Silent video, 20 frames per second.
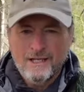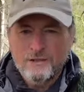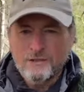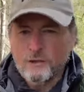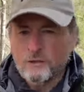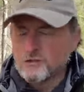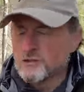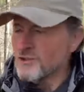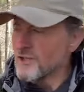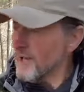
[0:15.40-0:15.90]
You
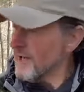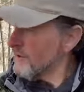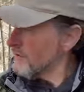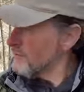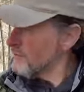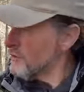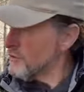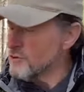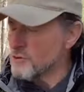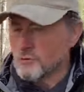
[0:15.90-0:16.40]
know, it's not
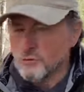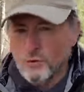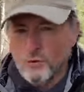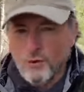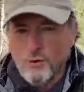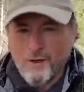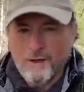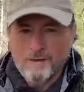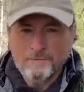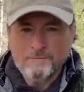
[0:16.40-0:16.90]

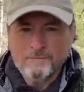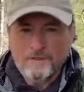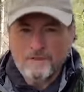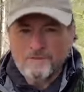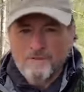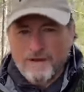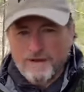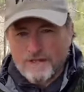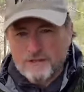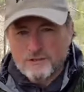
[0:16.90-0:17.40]
unusual, and
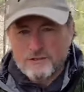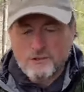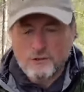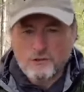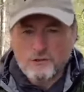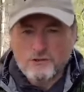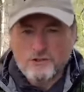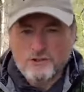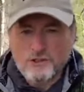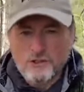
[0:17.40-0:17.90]
in fact, I just
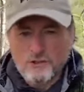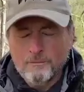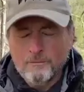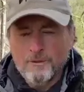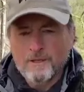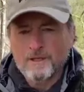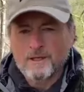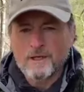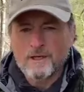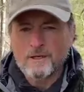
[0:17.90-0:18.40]
heard just a little
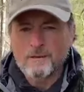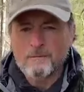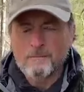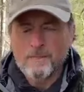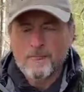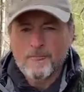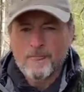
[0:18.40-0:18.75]
bit ago,